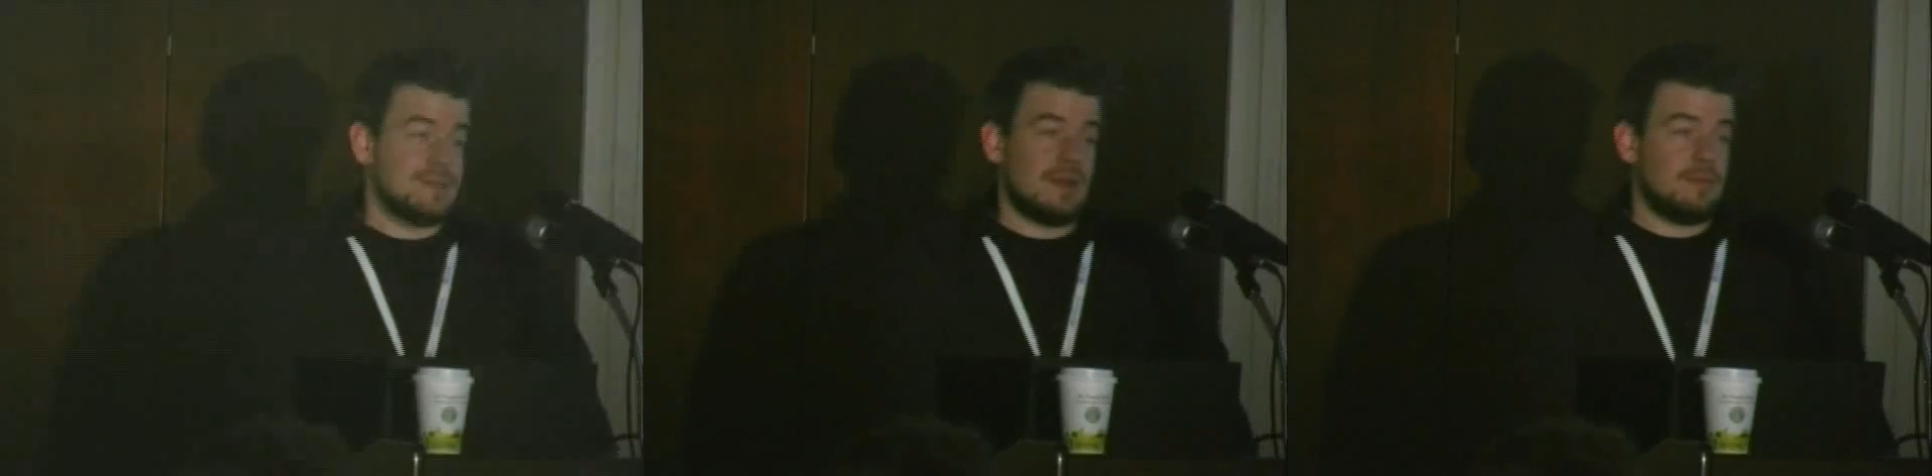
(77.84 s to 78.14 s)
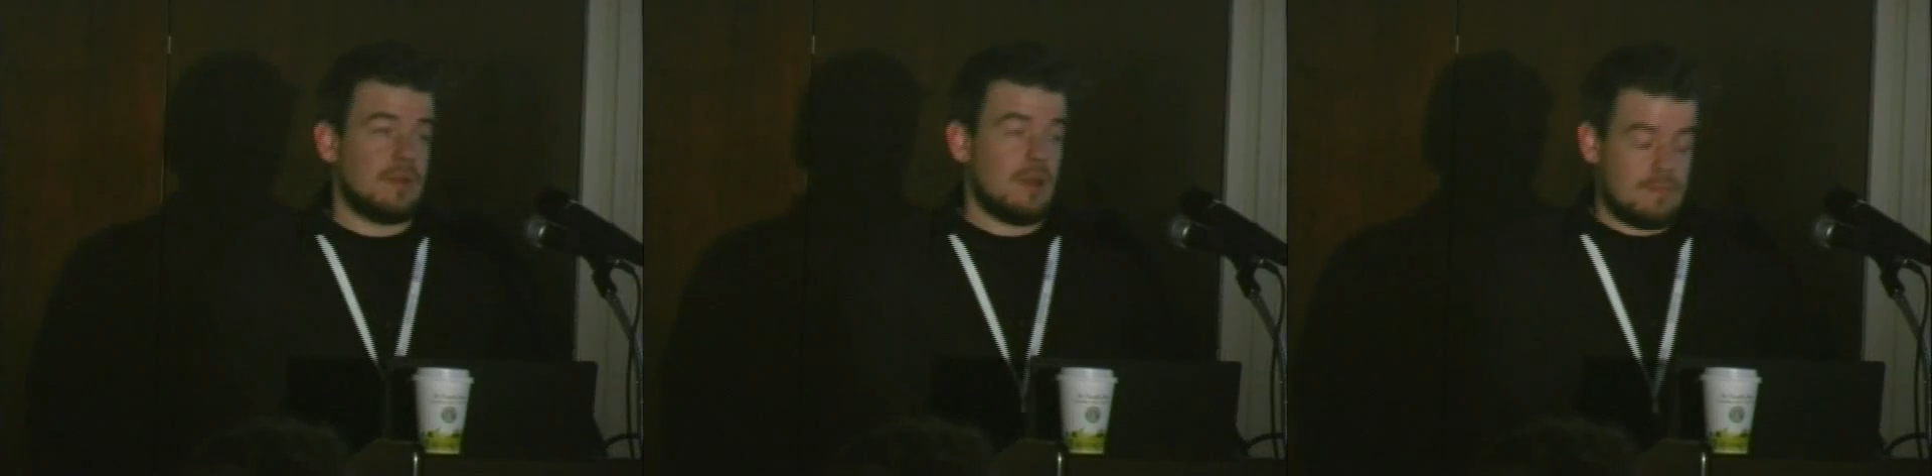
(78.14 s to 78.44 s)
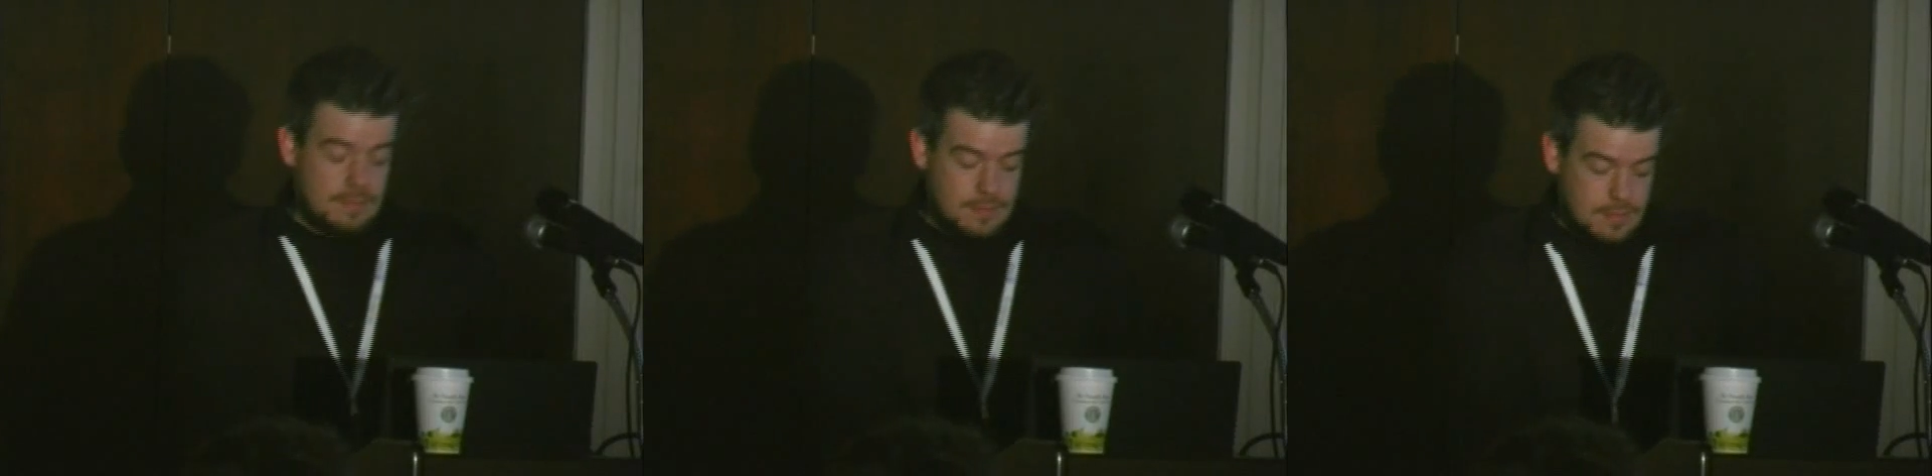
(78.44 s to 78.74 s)
of setup time.
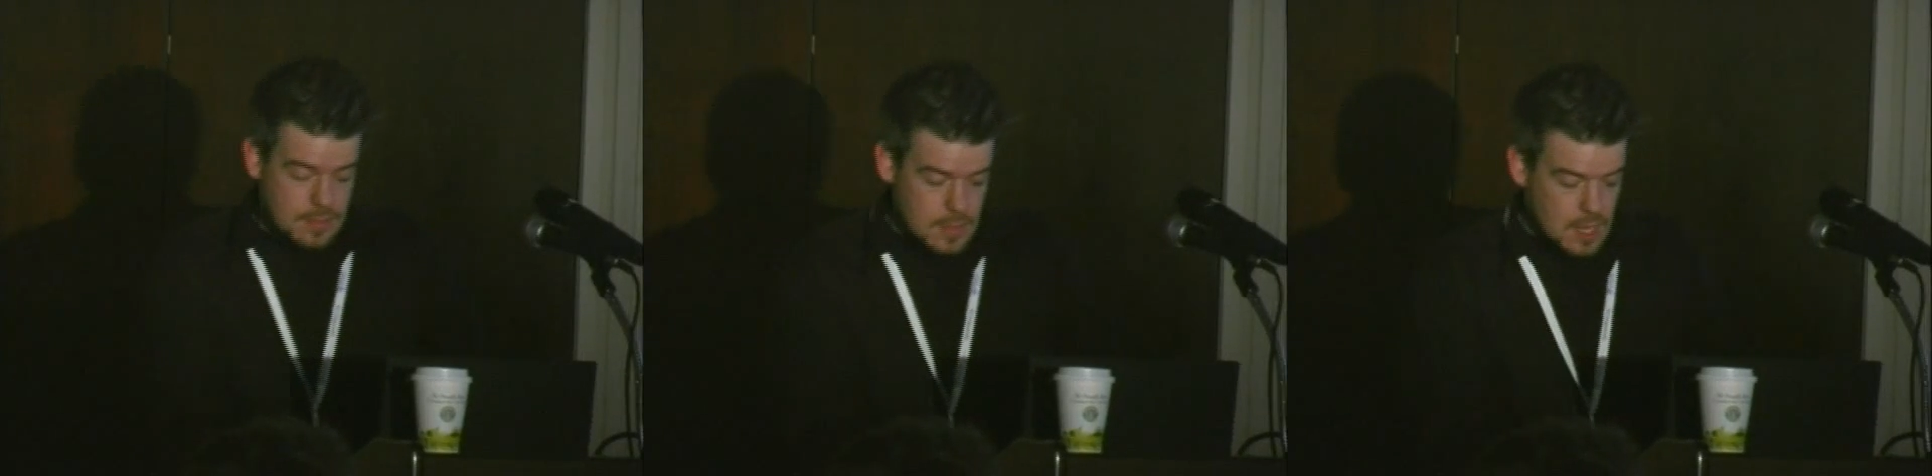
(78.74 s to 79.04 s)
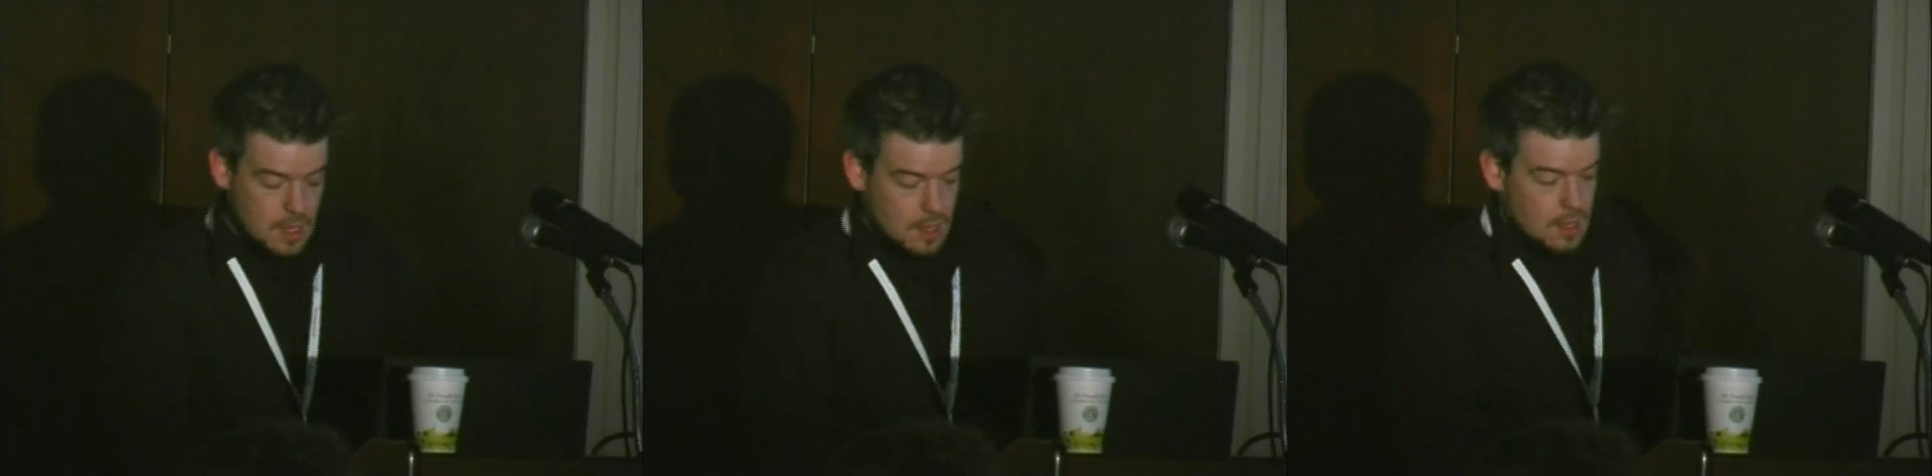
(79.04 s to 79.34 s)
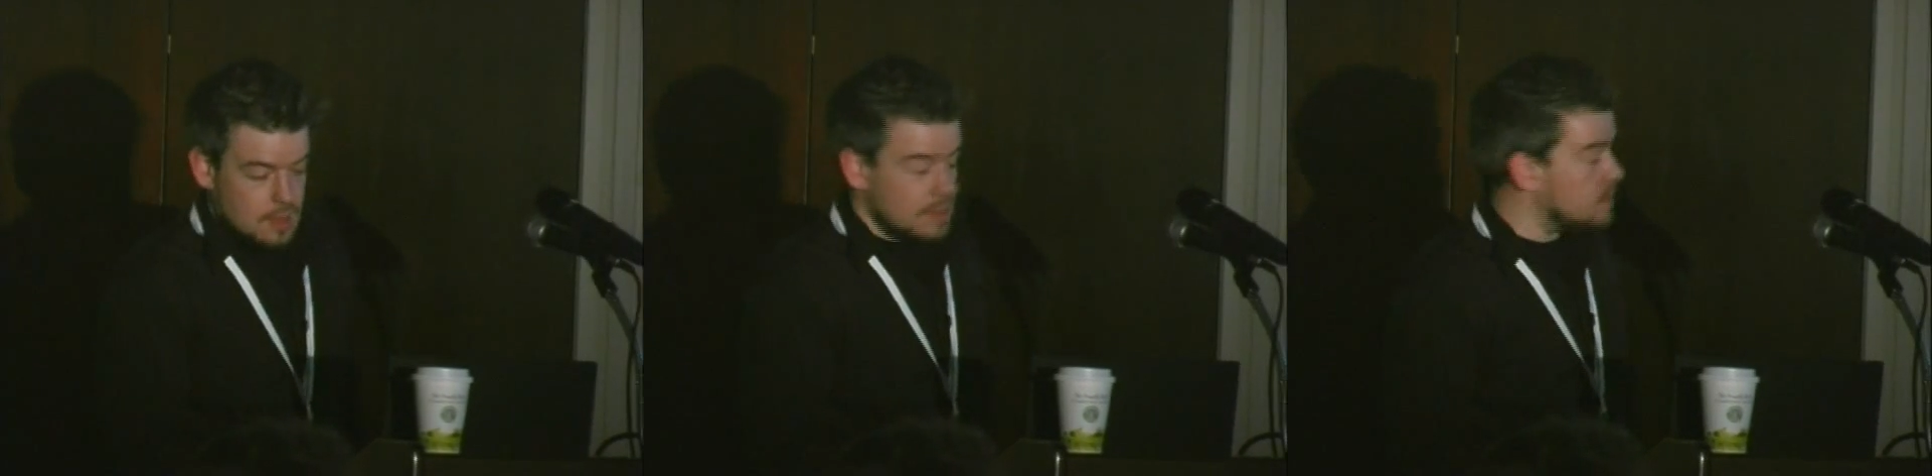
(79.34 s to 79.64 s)

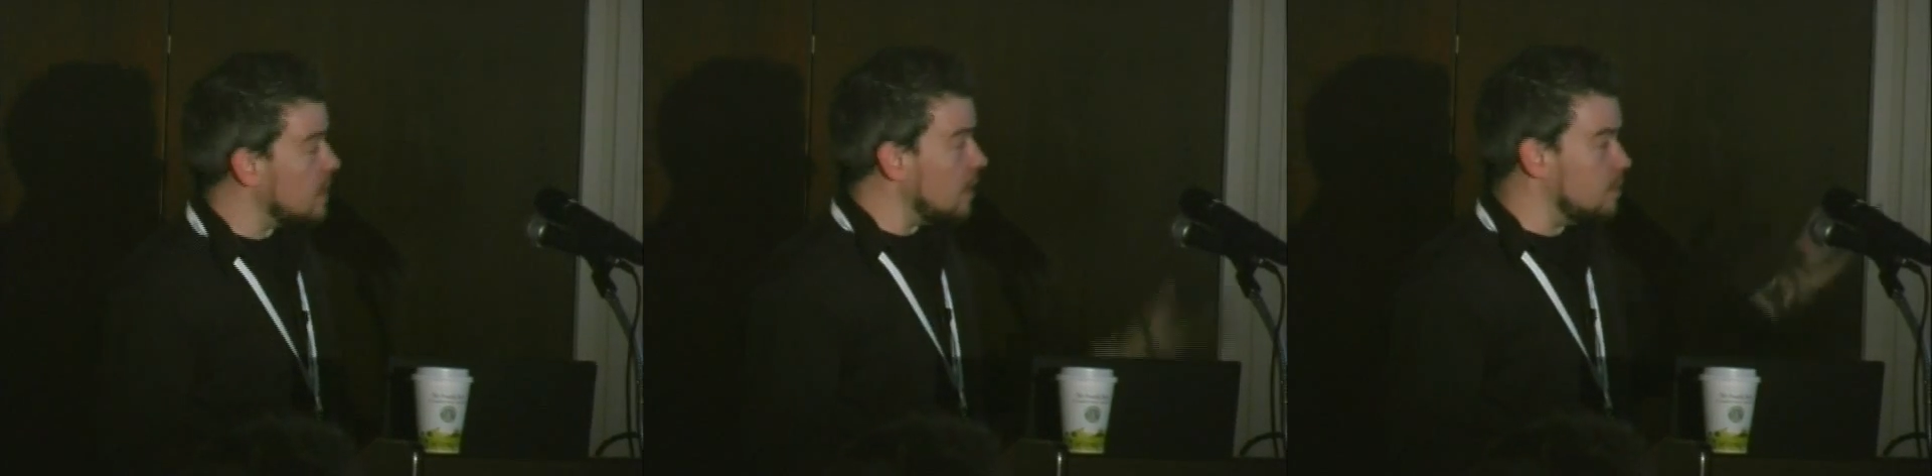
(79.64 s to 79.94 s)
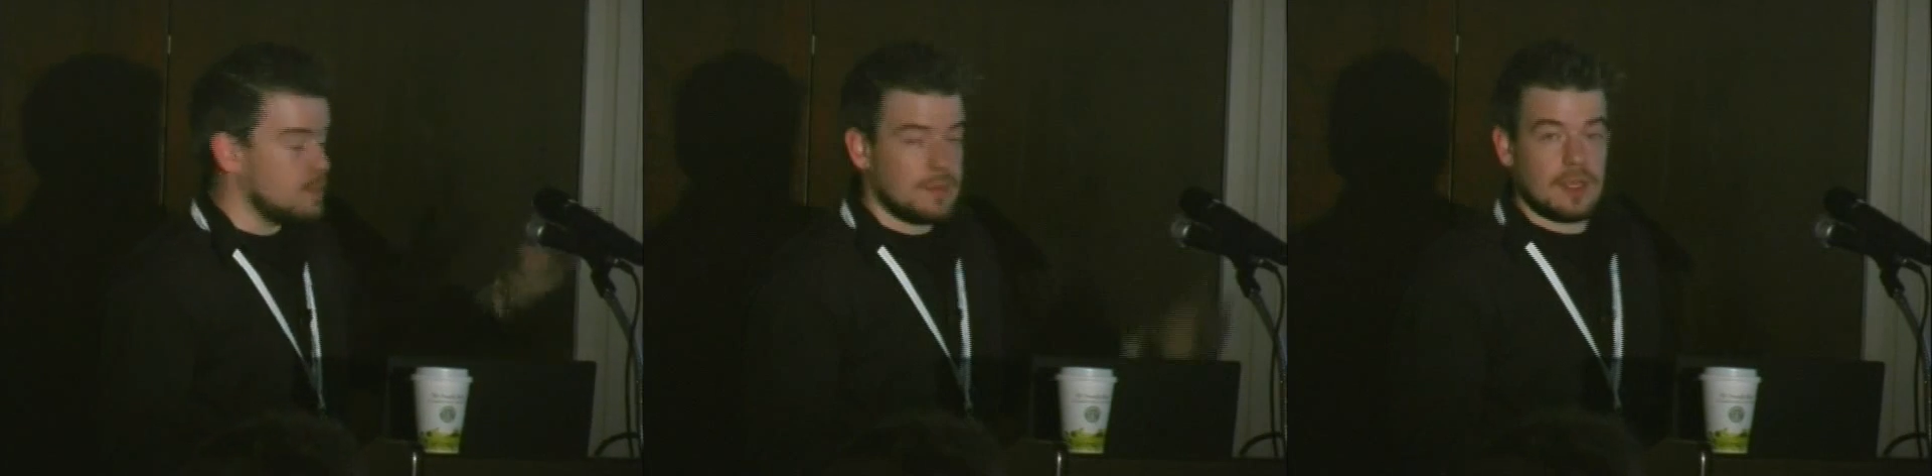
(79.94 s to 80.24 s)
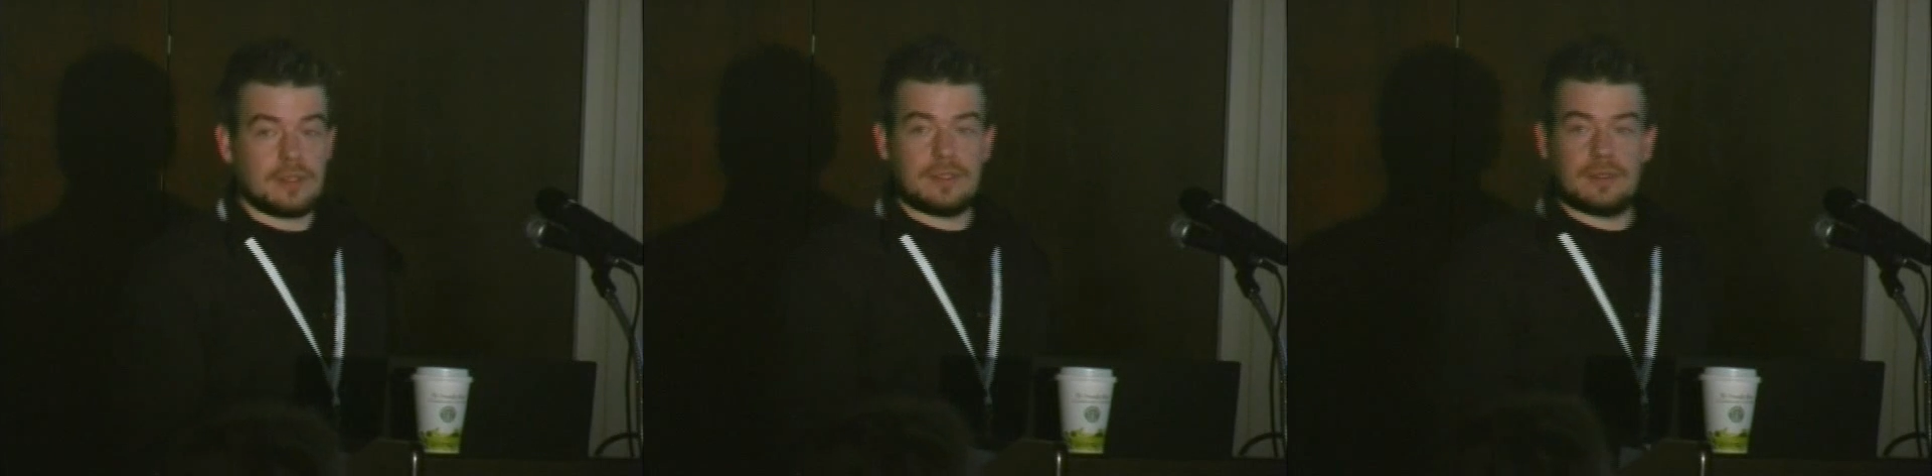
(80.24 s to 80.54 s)
Then send them some
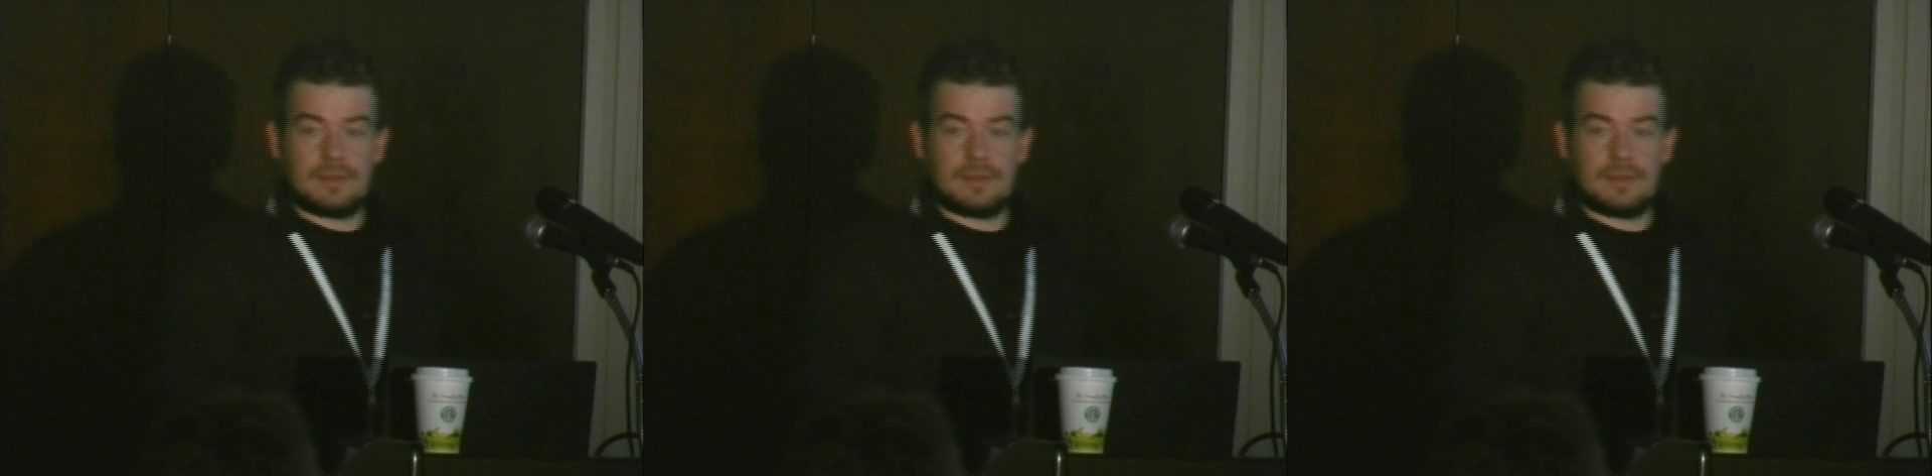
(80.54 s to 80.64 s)
things.